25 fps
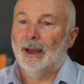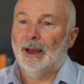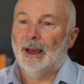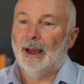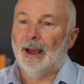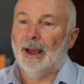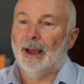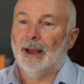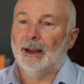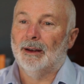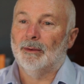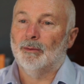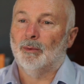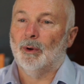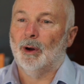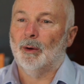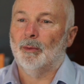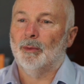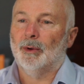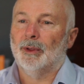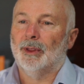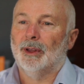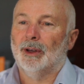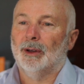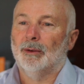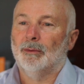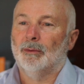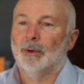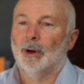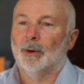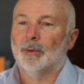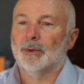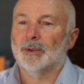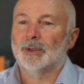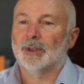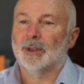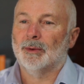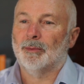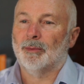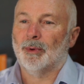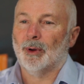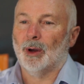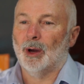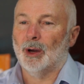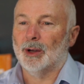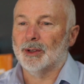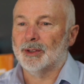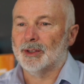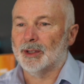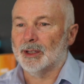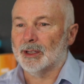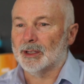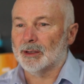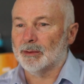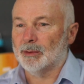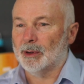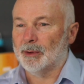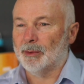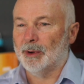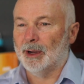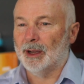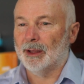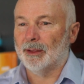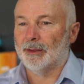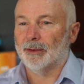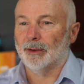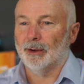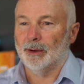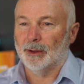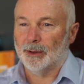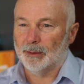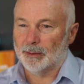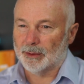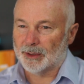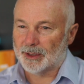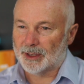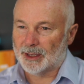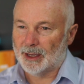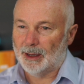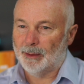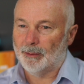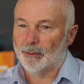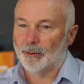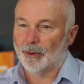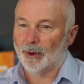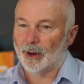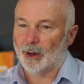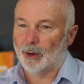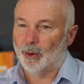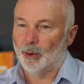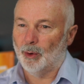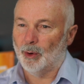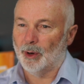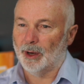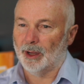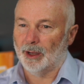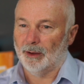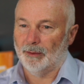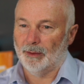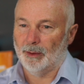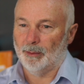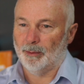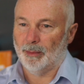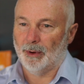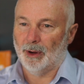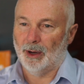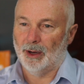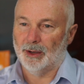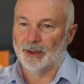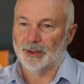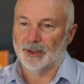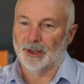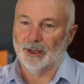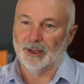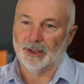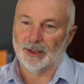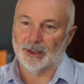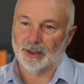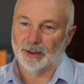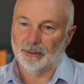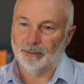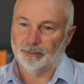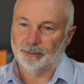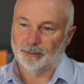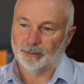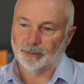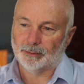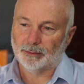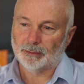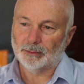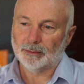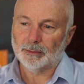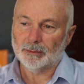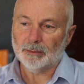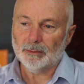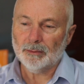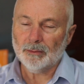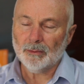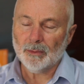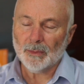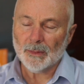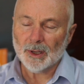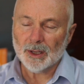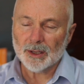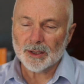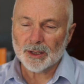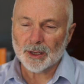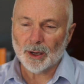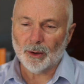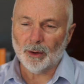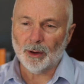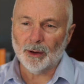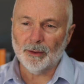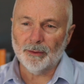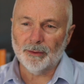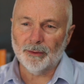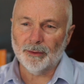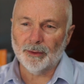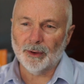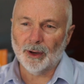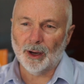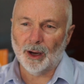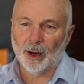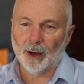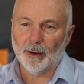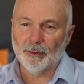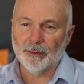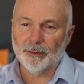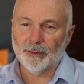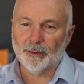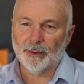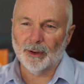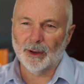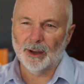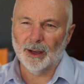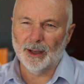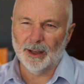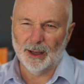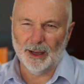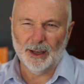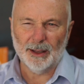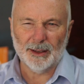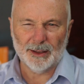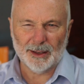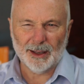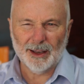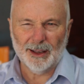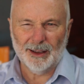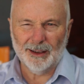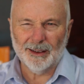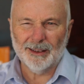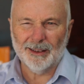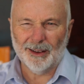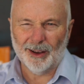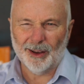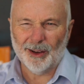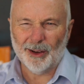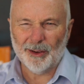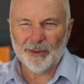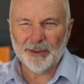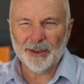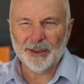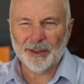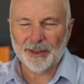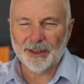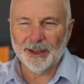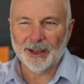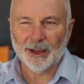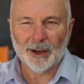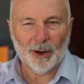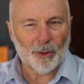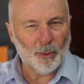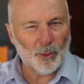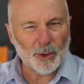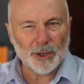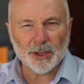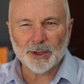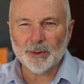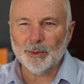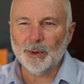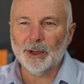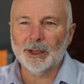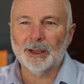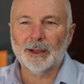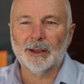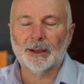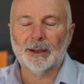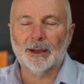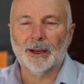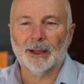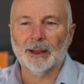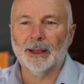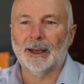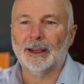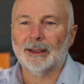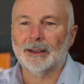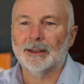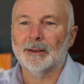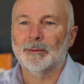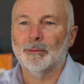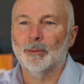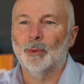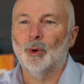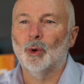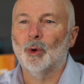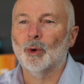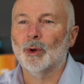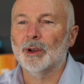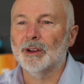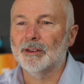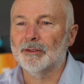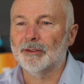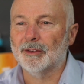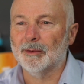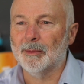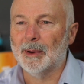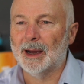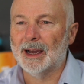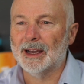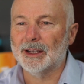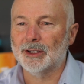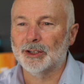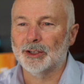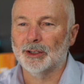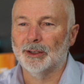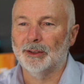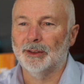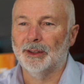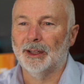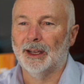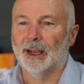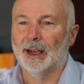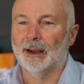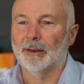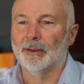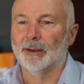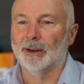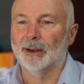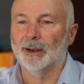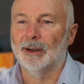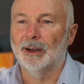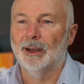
And what was the process we went through? There was some recording of the process. So I often think I wish we'd collected more information there